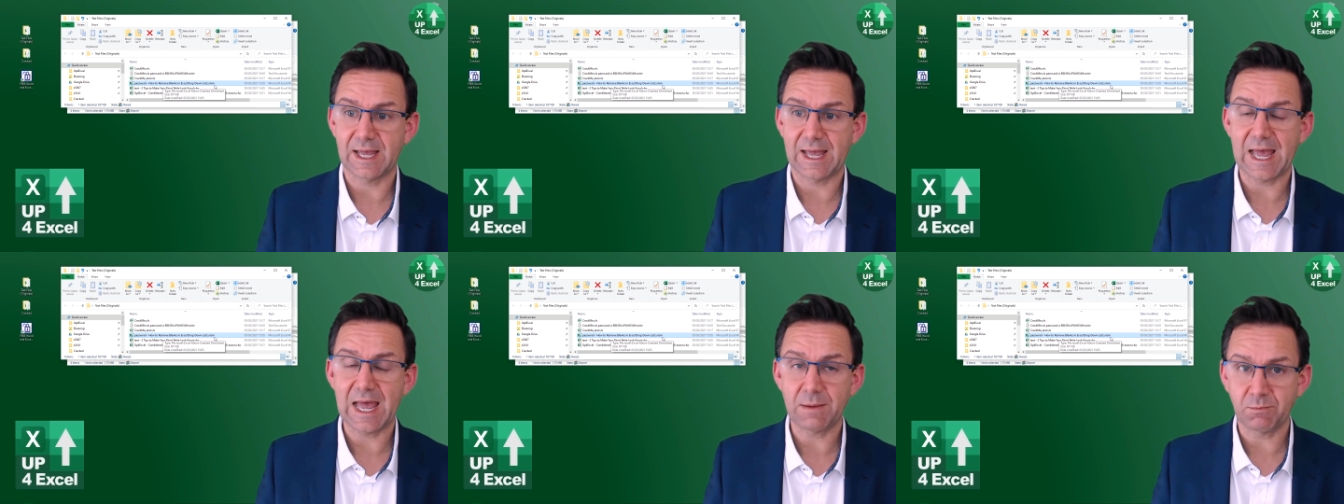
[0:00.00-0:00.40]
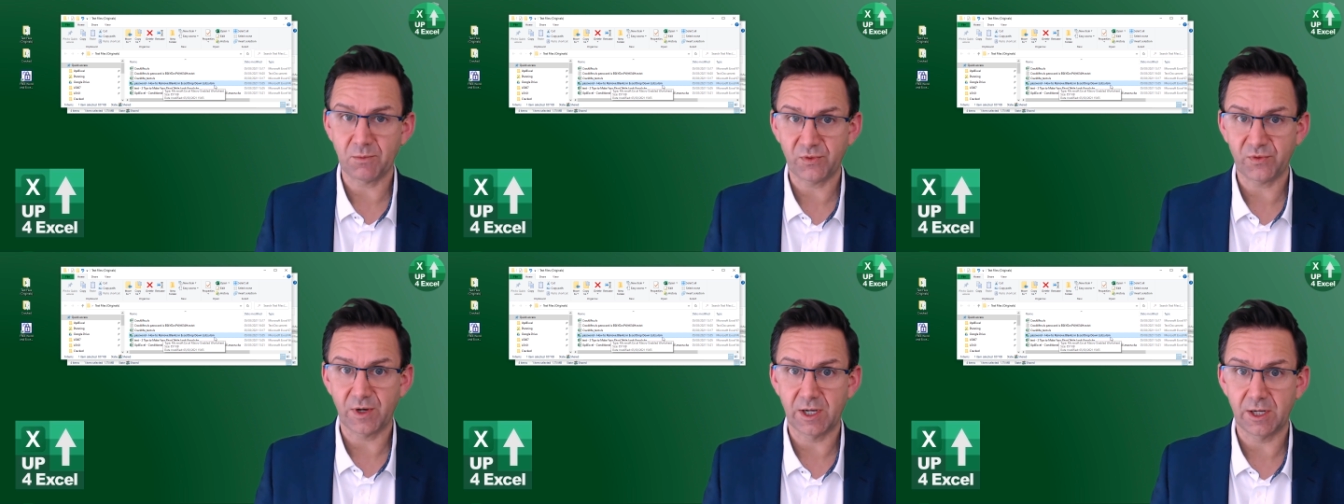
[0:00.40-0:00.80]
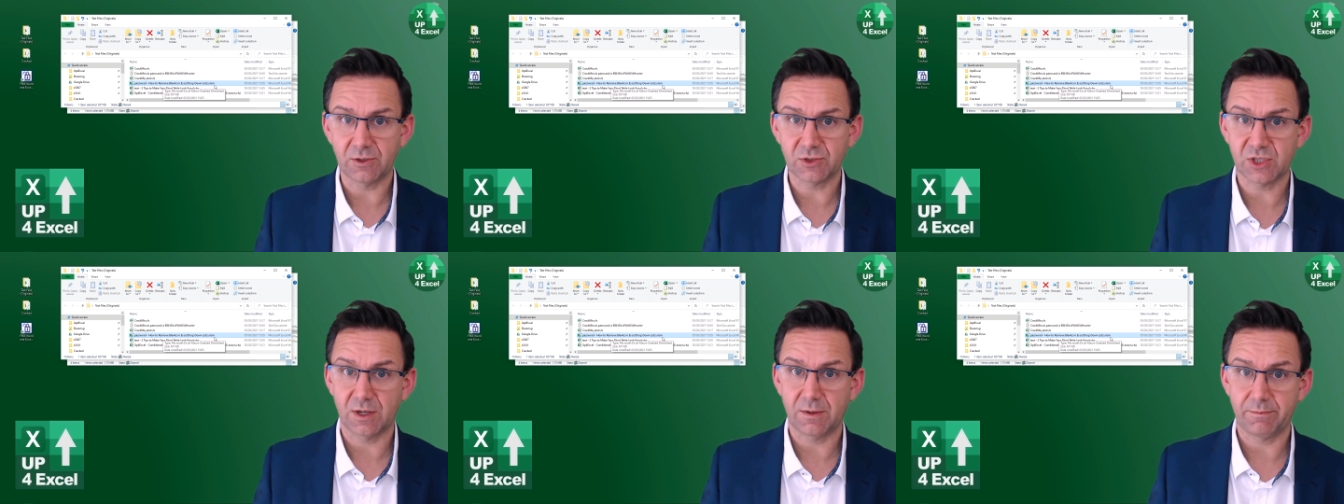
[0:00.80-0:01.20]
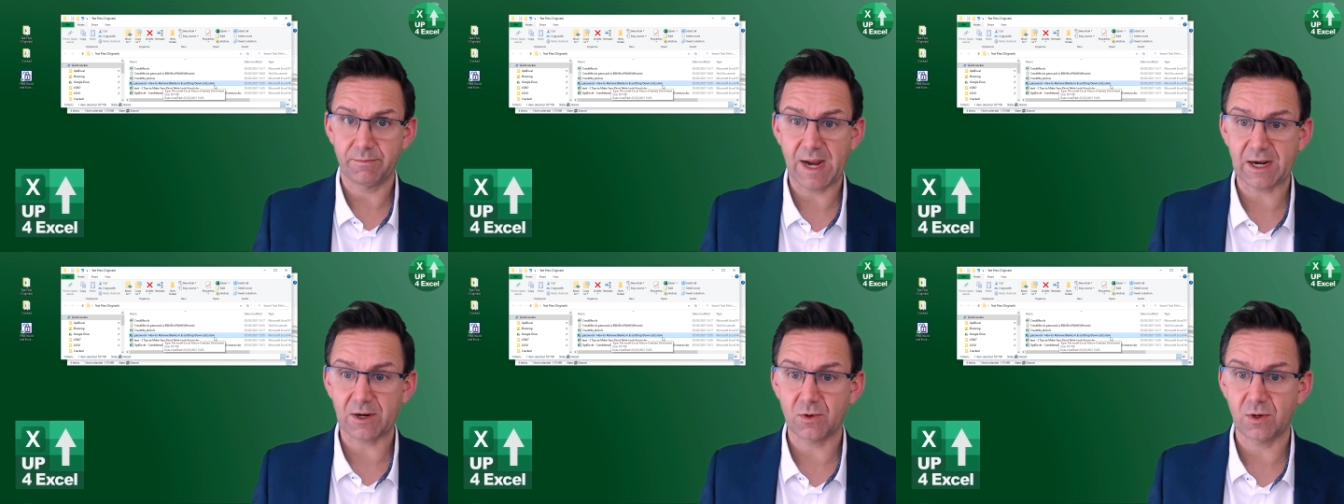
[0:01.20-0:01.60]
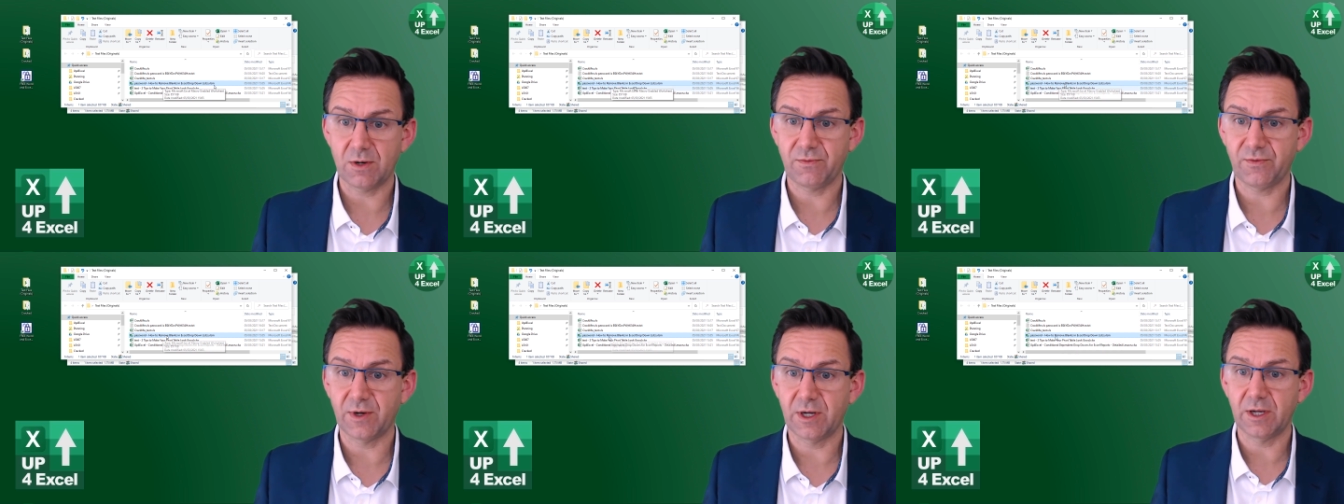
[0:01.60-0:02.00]
M file, so a macro
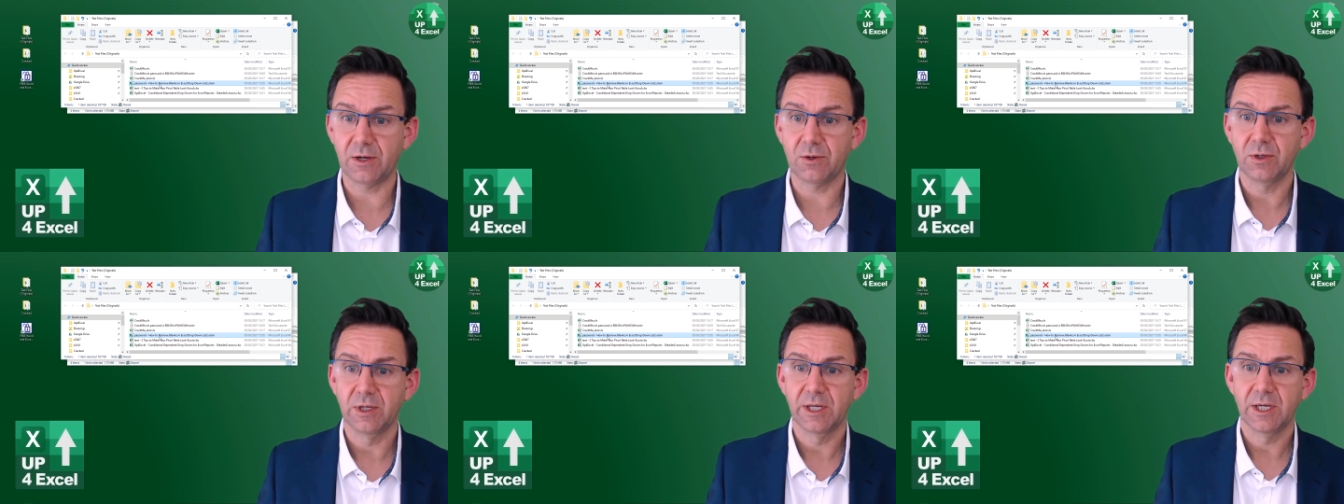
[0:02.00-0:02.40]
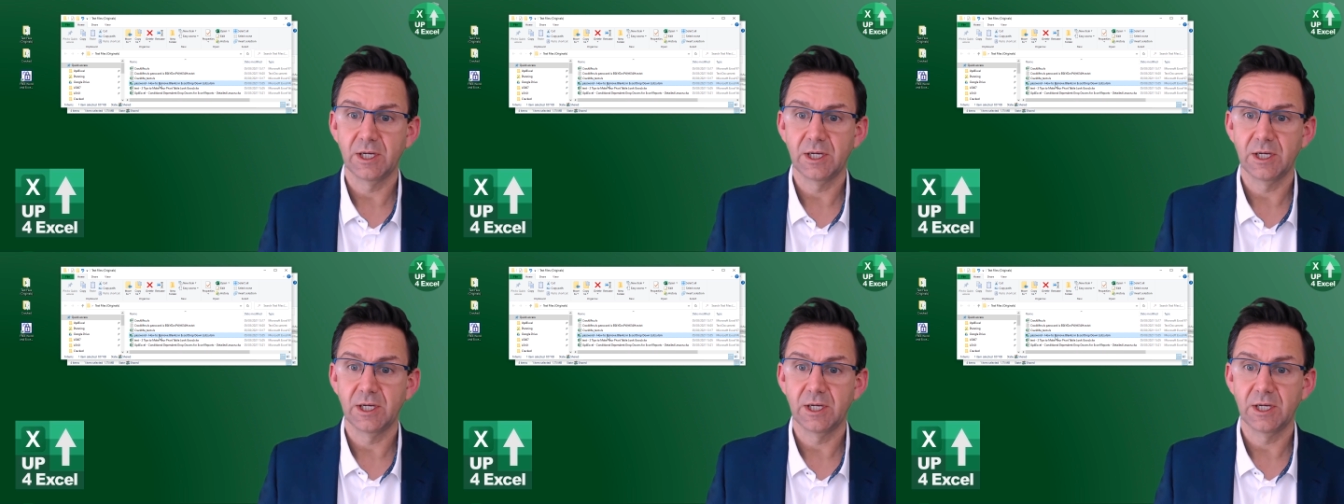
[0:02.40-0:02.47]
file.